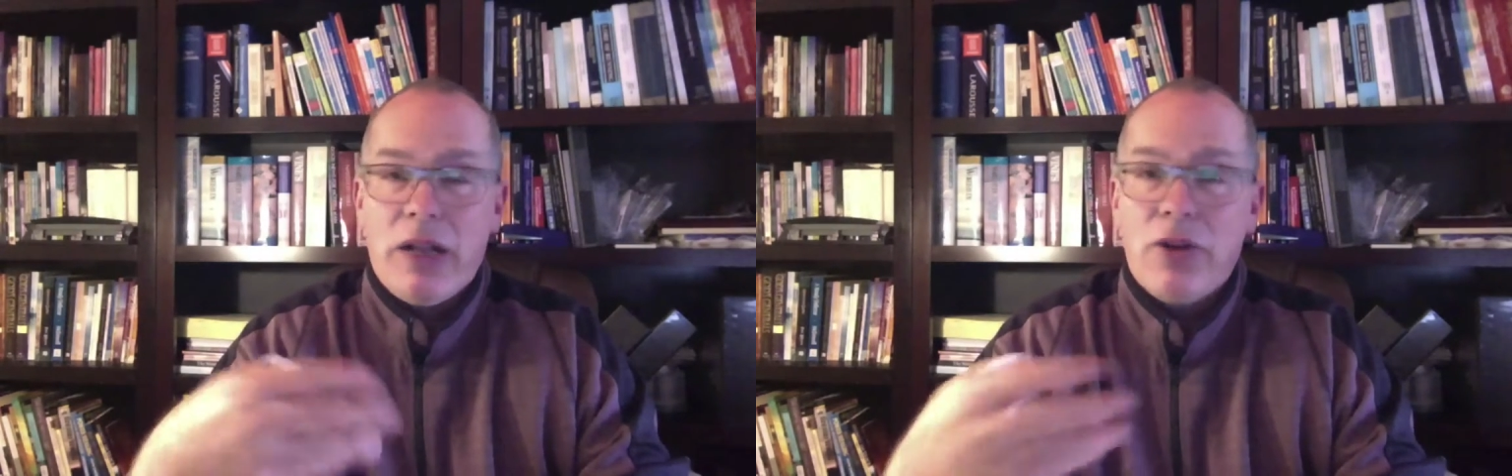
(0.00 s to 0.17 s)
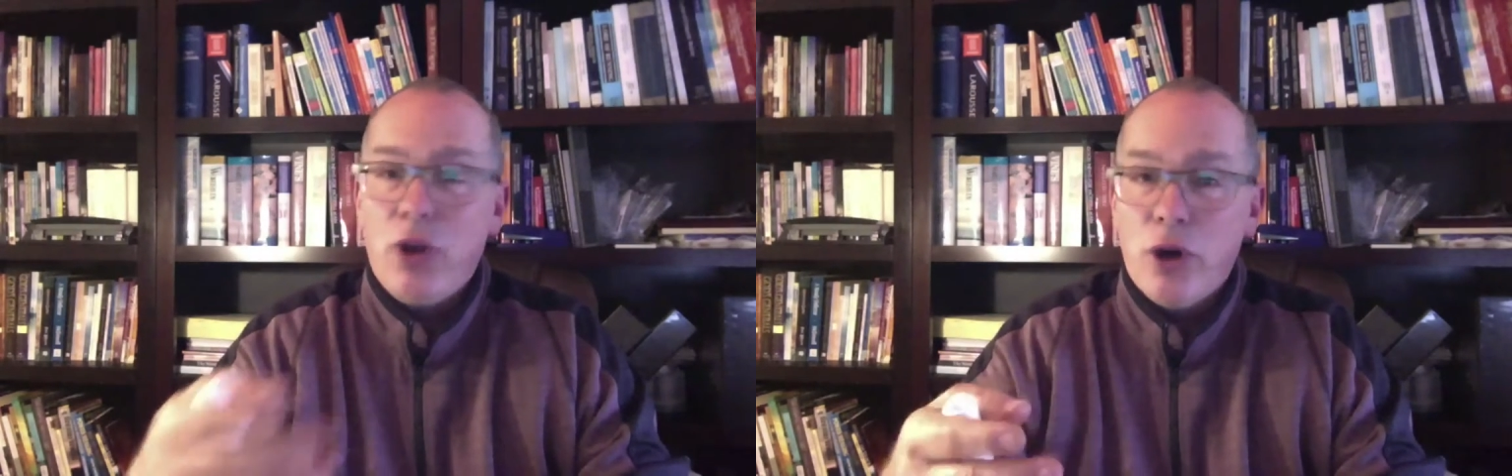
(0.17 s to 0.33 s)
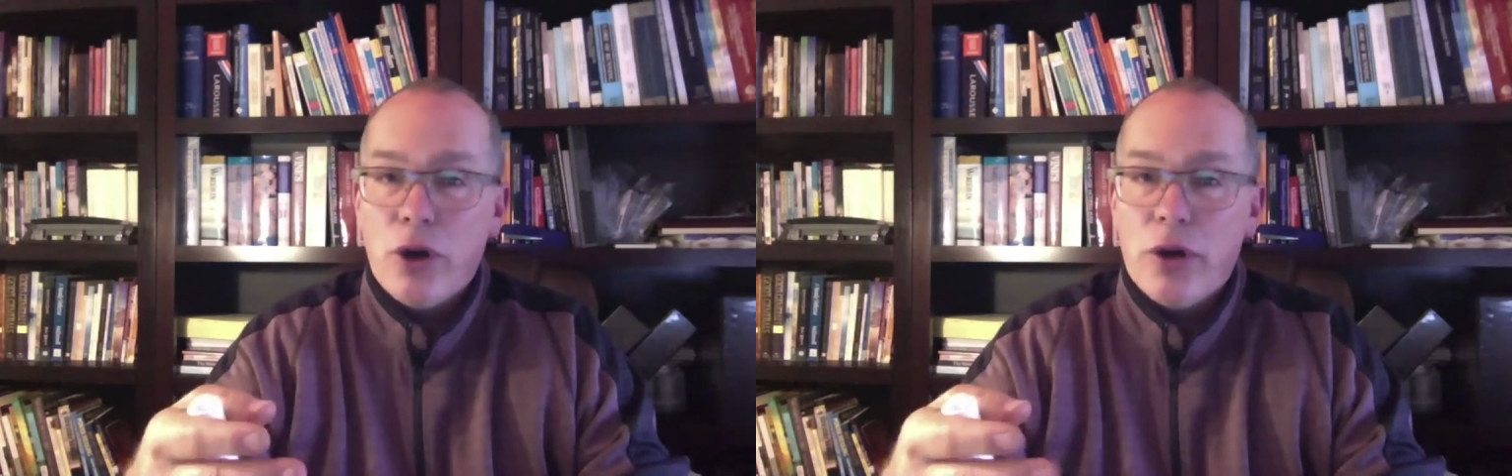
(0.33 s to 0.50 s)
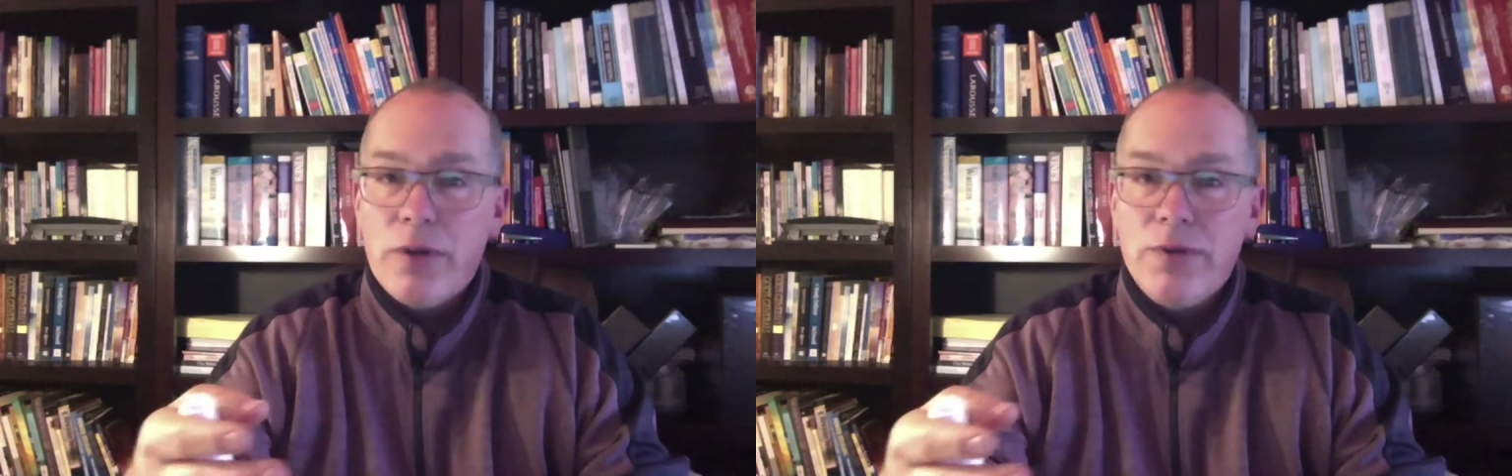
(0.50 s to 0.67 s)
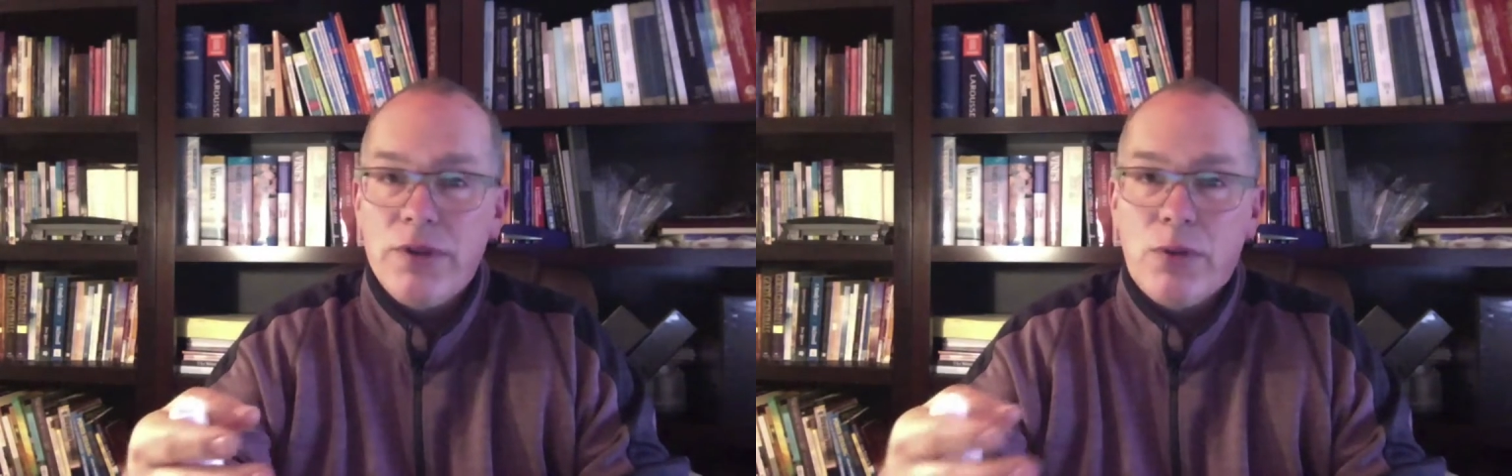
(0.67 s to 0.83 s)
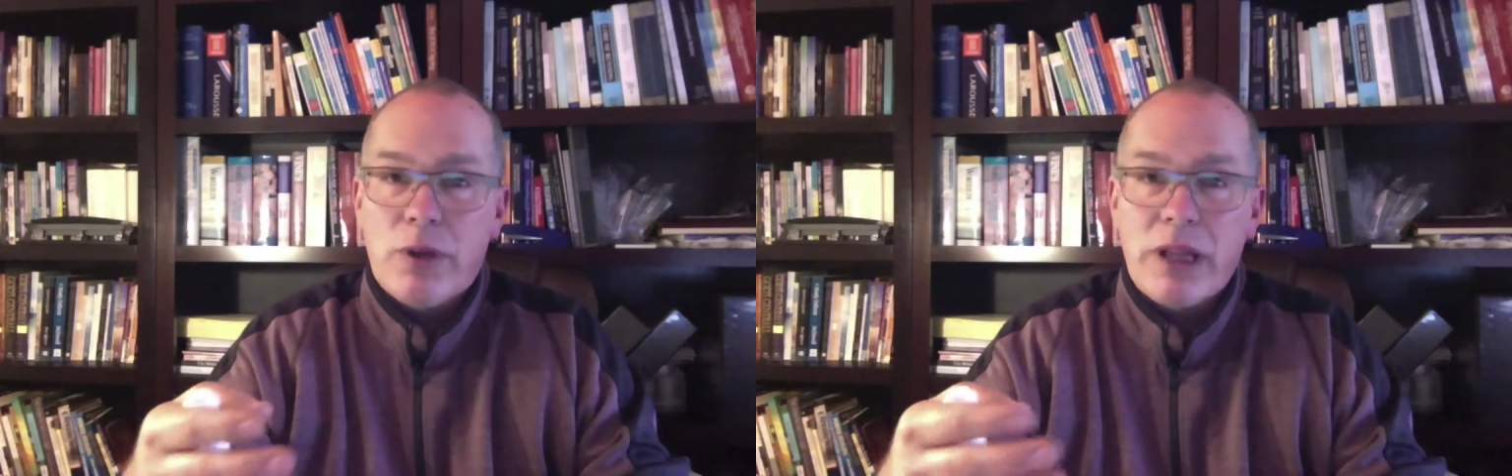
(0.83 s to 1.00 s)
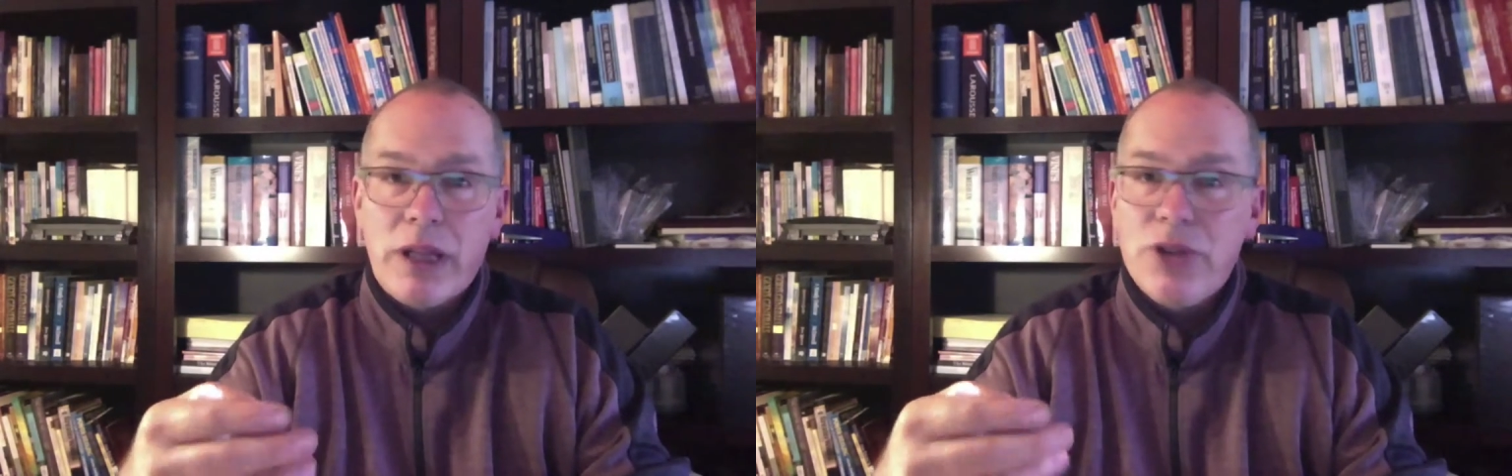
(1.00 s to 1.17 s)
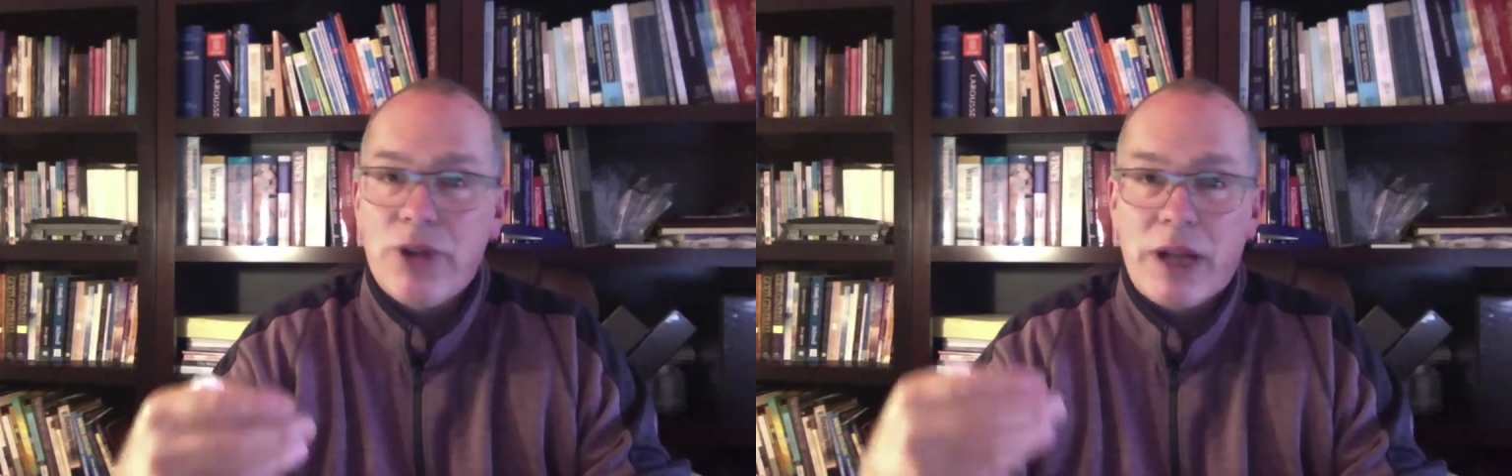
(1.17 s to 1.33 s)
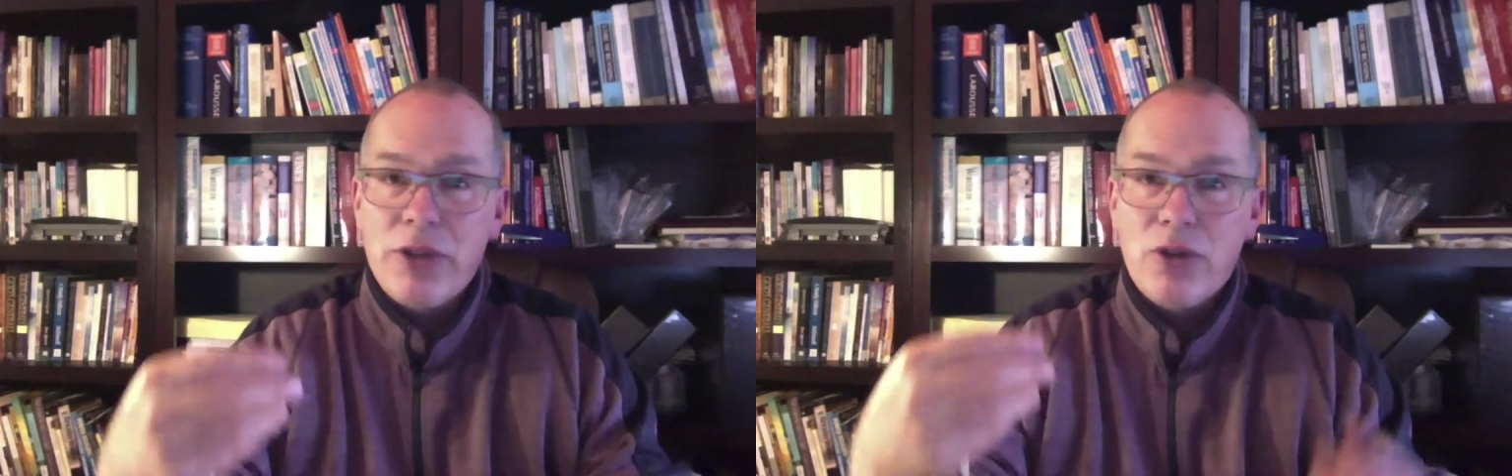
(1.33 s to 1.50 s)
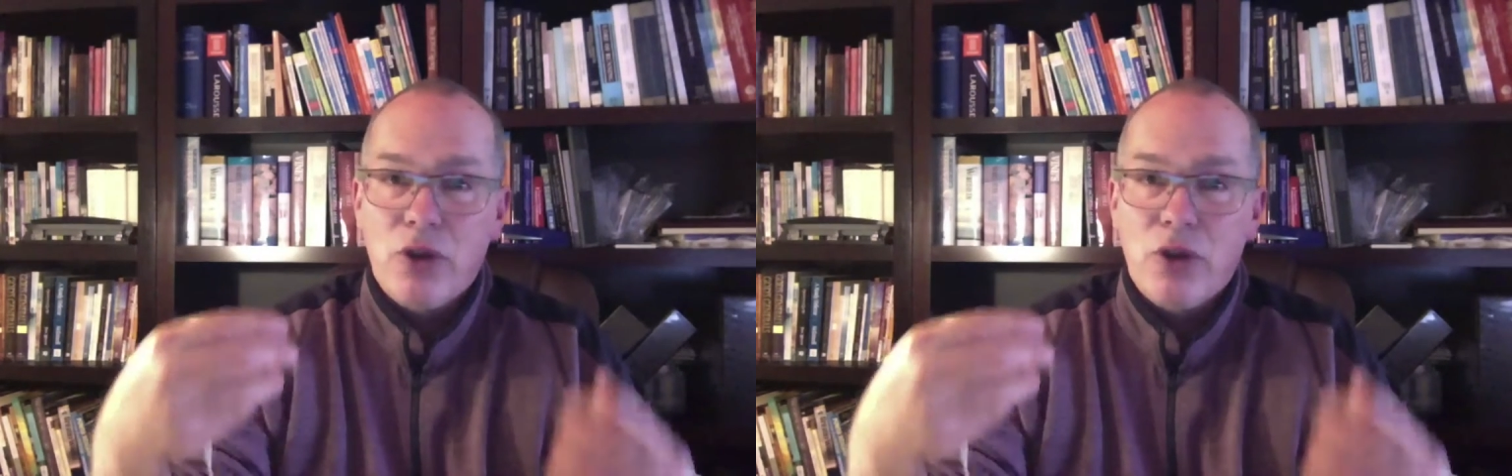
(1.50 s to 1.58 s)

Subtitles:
nerves, when they're trying